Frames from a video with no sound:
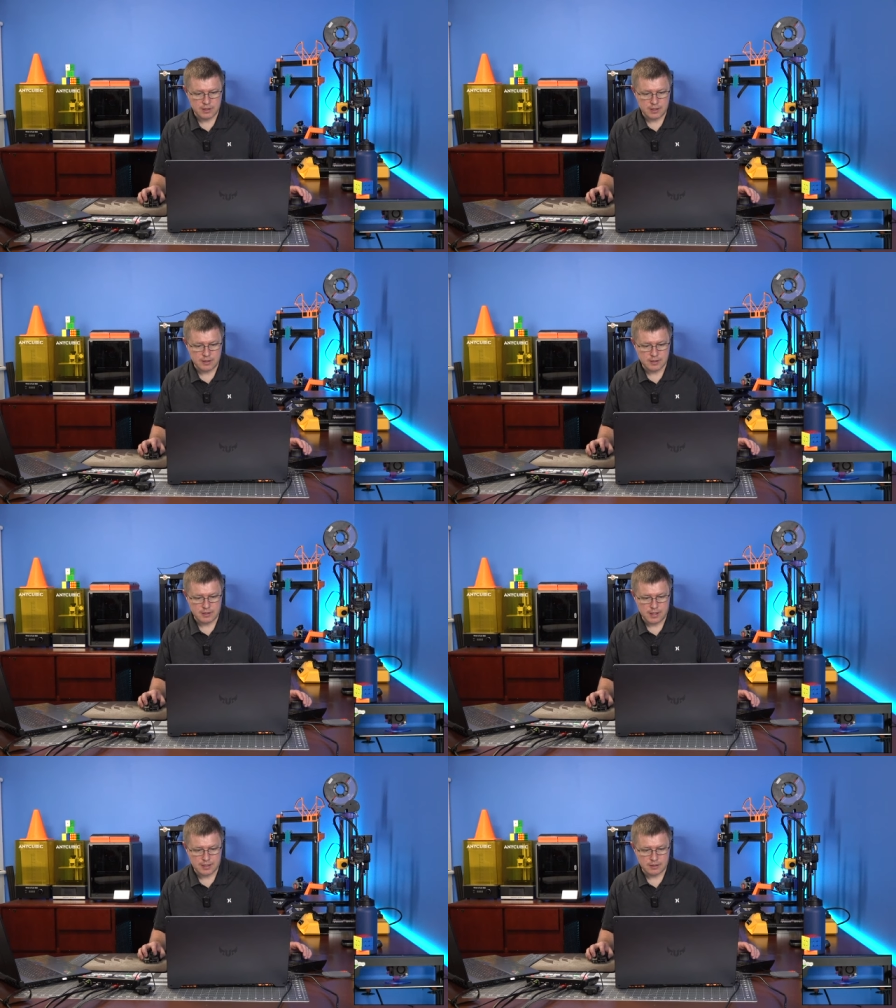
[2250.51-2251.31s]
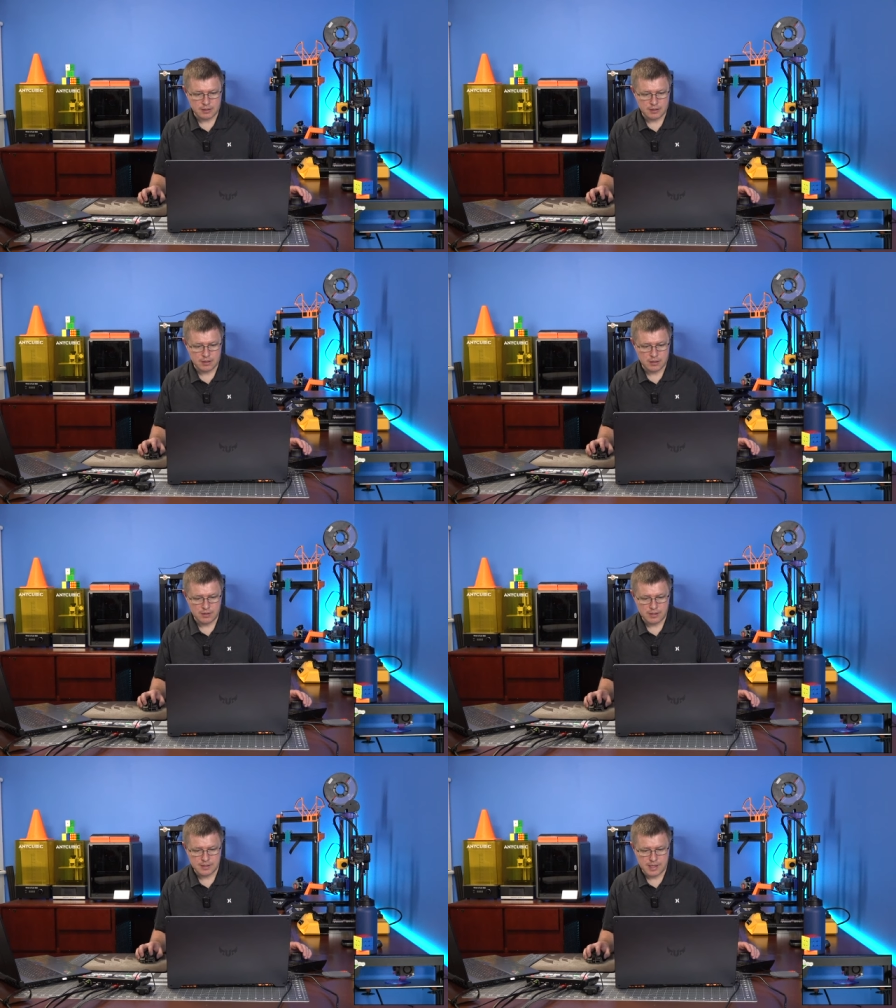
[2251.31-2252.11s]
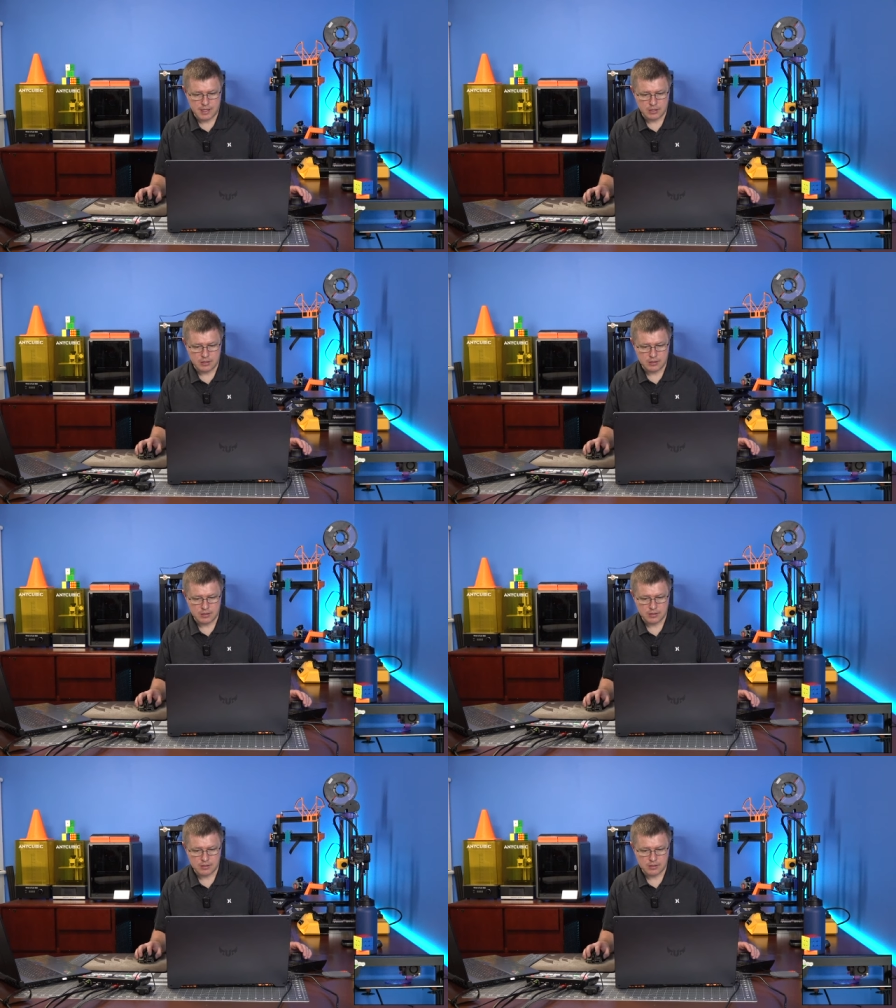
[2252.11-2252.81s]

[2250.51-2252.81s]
and select all these edges